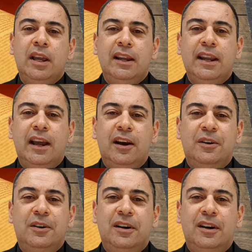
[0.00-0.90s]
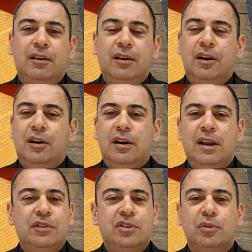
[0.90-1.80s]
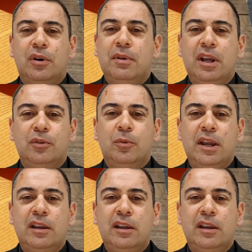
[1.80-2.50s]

Now, I even saw him the other week.